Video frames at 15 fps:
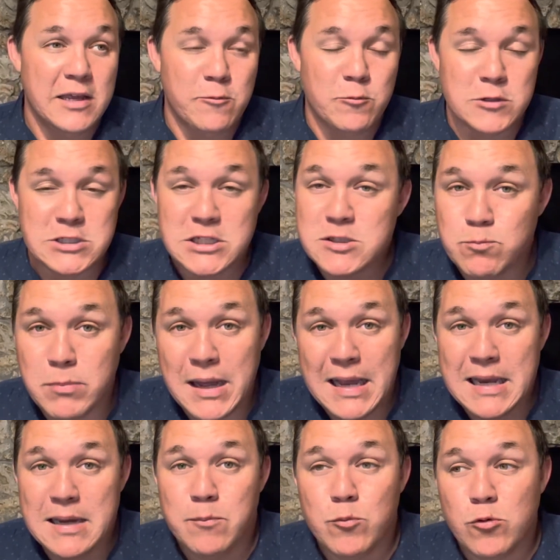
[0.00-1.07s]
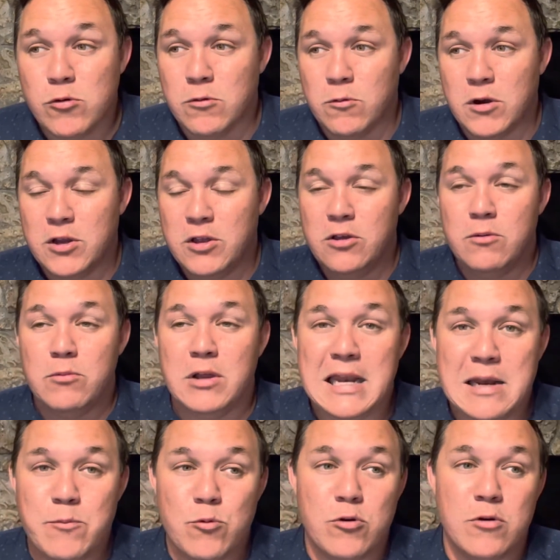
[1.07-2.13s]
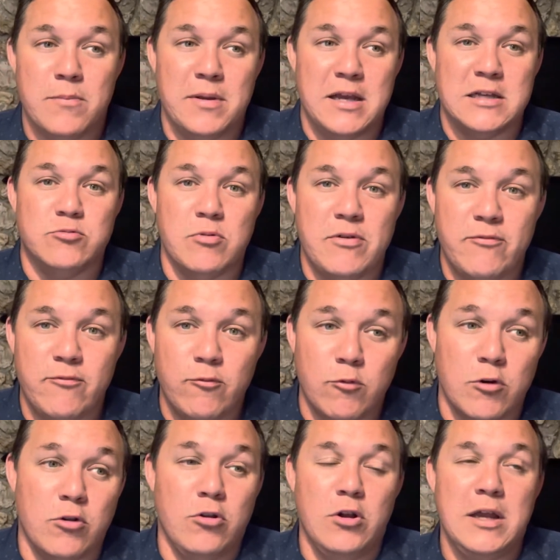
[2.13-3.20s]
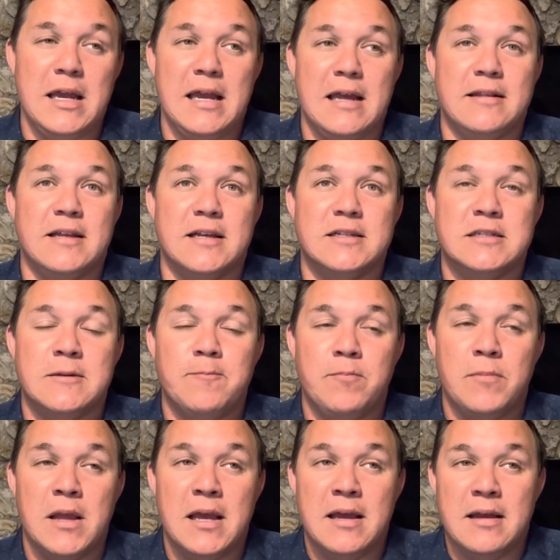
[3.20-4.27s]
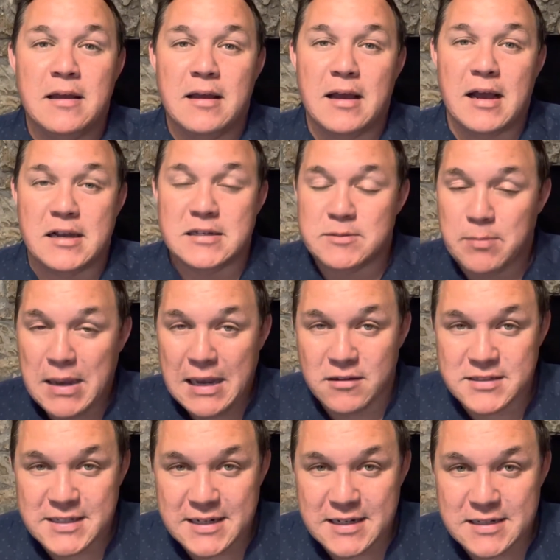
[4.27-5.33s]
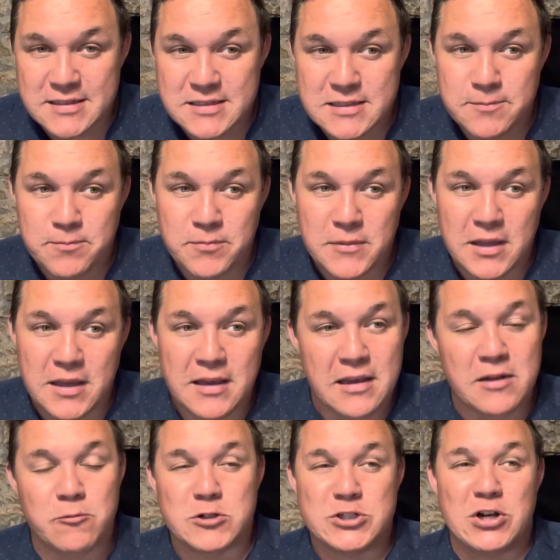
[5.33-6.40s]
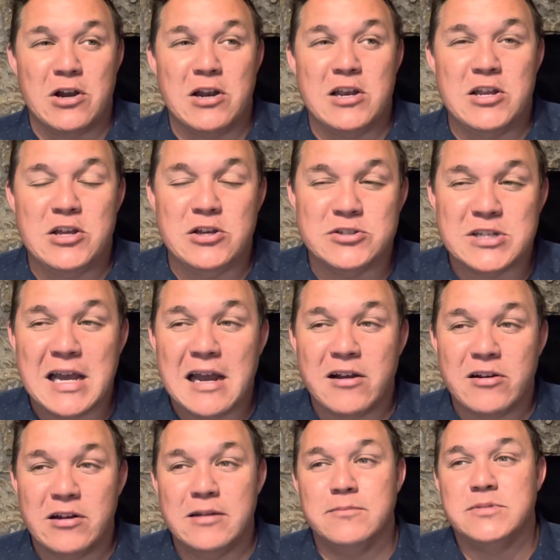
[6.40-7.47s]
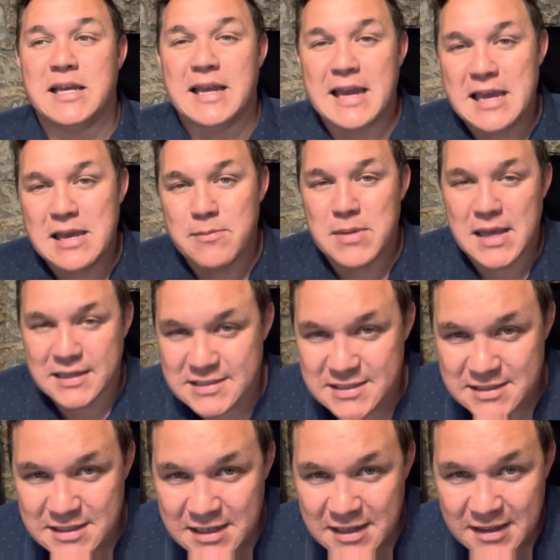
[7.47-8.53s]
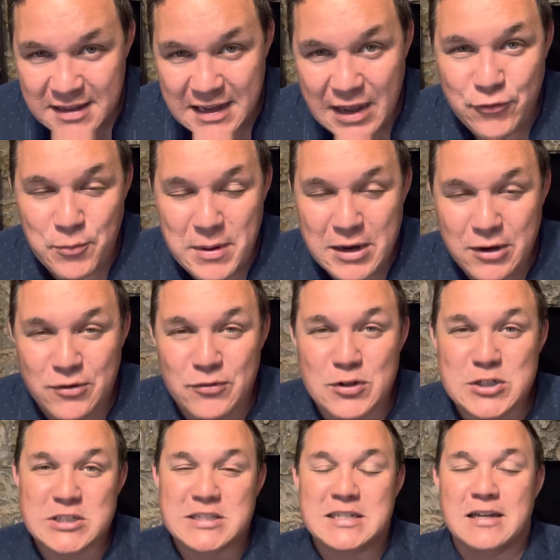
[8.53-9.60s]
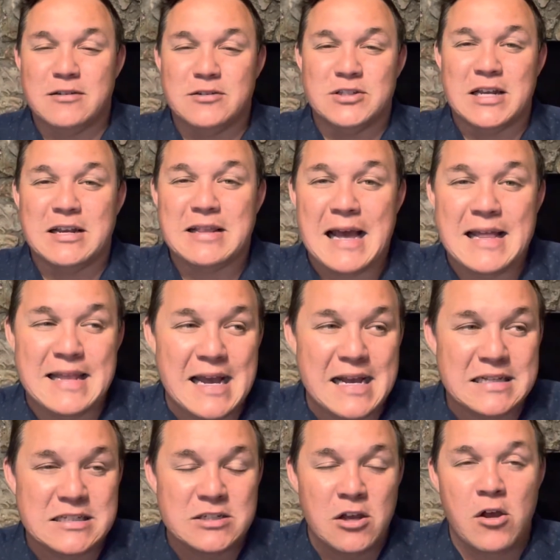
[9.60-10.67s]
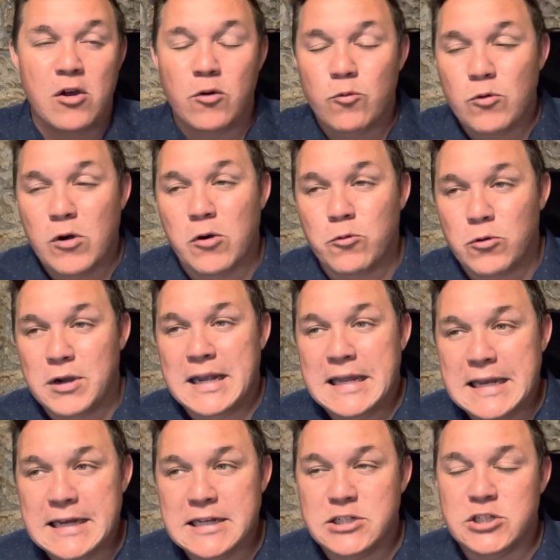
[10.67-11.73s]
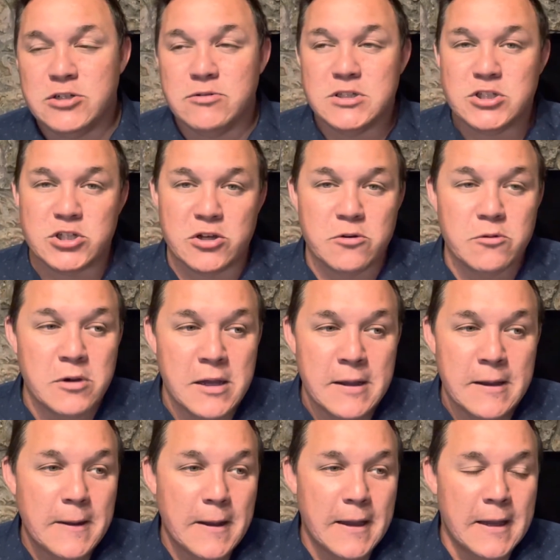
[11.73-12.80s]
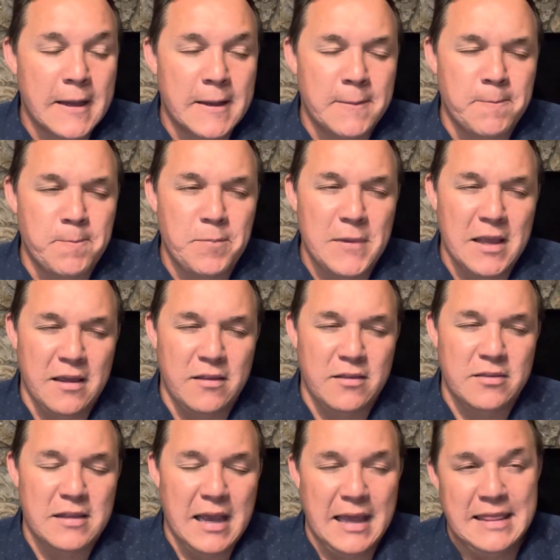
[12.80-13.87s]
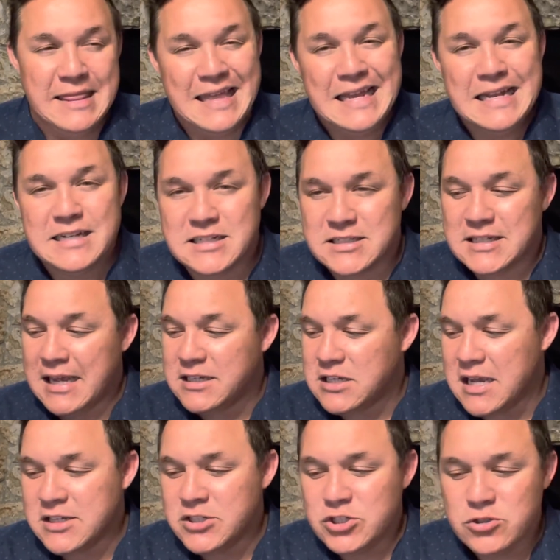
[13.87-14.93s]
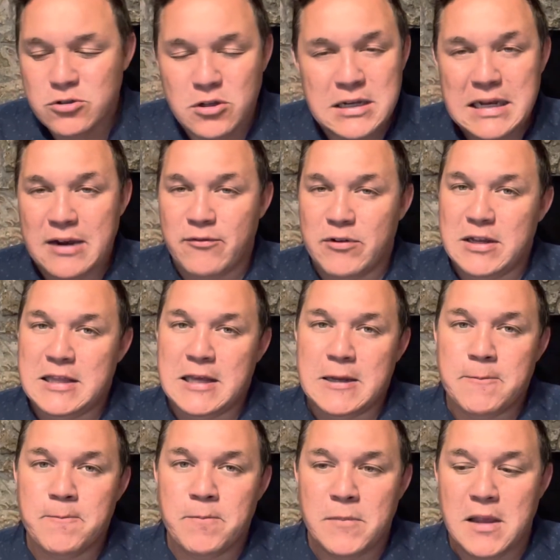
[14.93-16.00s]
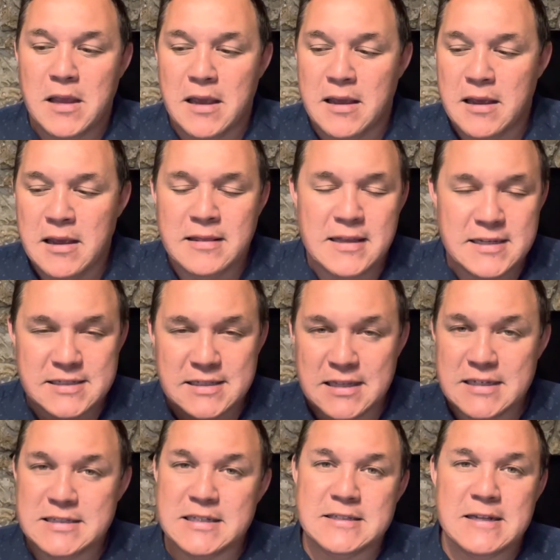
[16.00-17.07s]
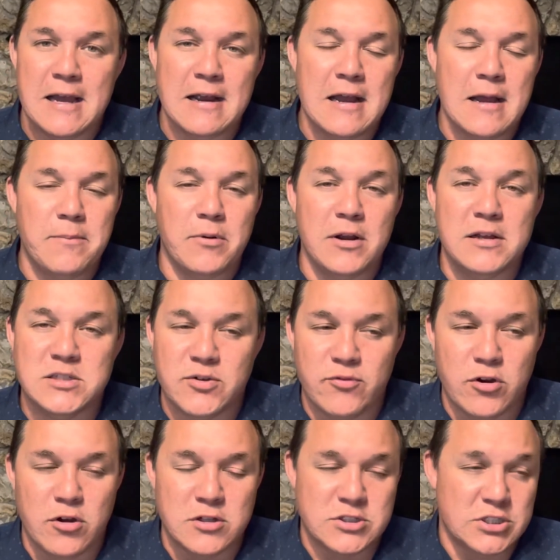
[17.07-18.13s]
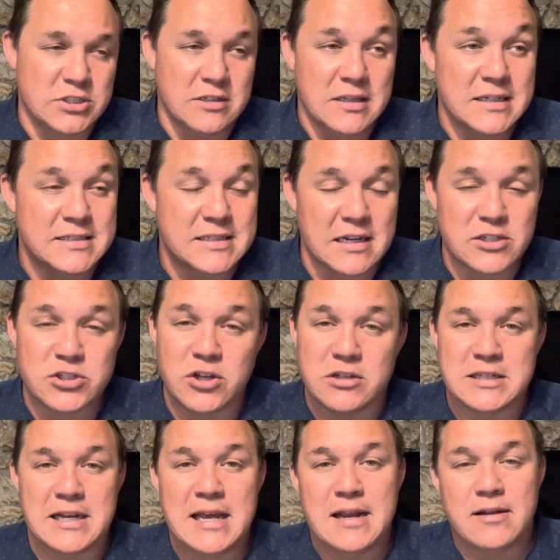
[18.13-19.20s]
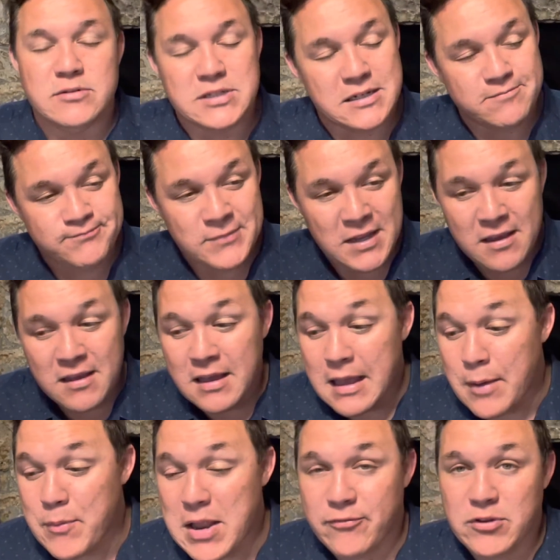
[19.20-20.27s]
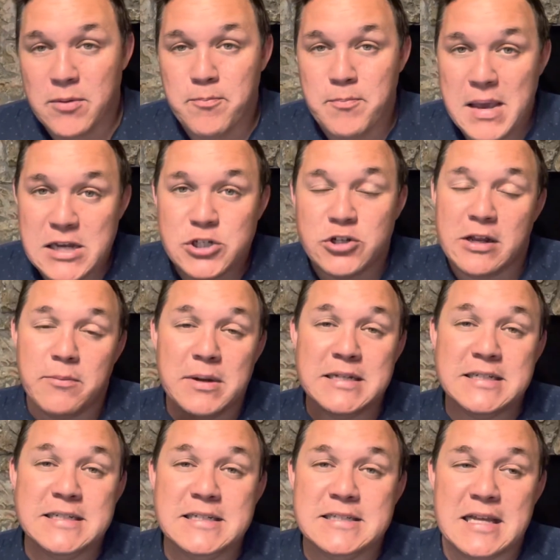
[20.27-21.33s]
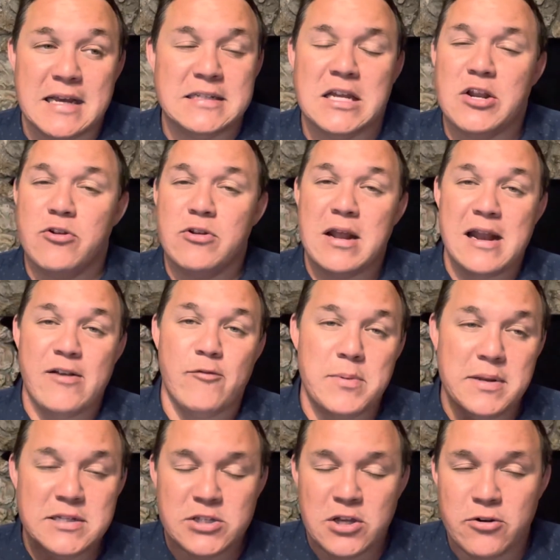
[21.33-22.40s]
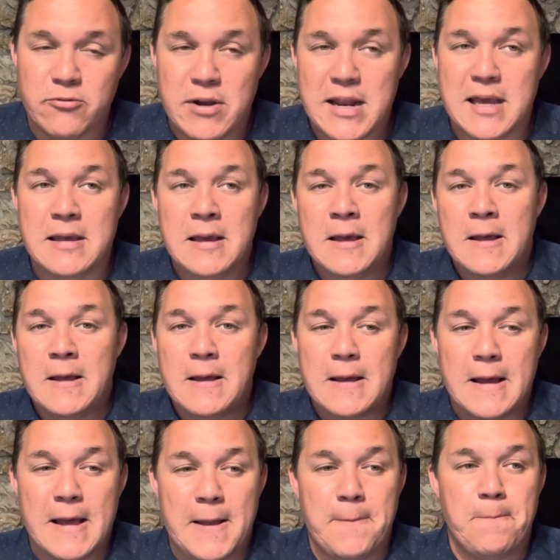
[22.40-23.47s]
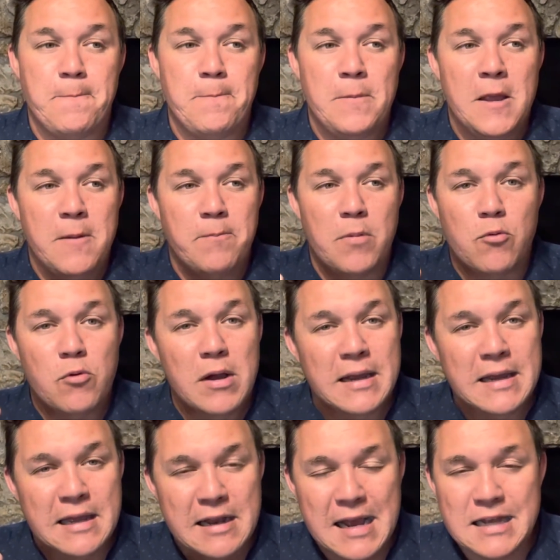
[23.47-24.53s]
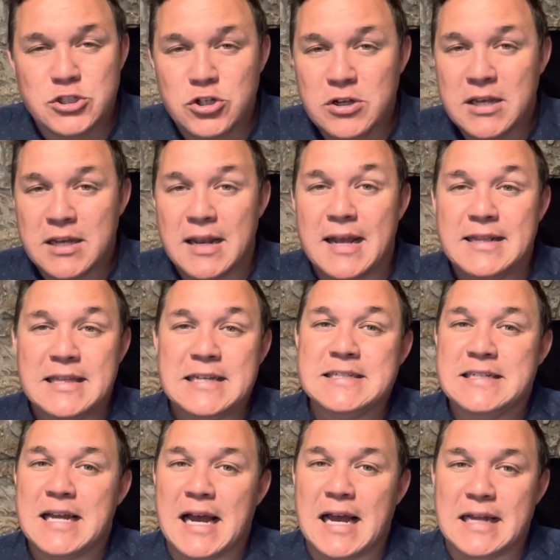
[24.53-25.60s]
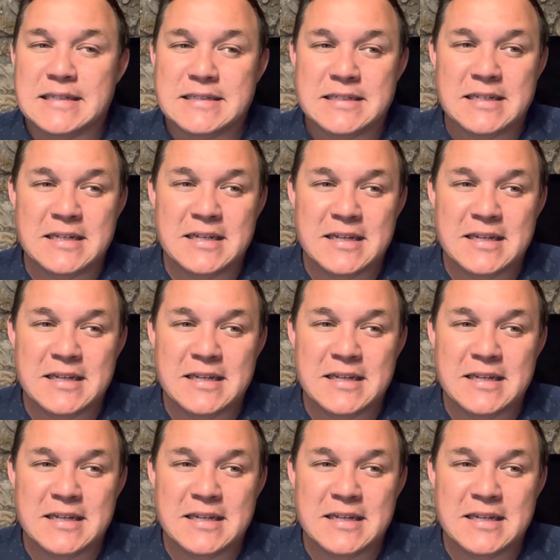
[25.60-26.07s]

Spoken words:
and we're just buying more, we're accumulating more because we were looking at this as buyout tickets. And we're starting to use acronyms like AMS after Microvision sells, like that. That's what we're getting to. And so I think just as you look at everything, and this list is not comprehensive at all, it's just a list that I saw today and I was like, I'm gonna have to make sure that everybody sees that because I know not everybody's on Reddit. But again, as you connect these dots,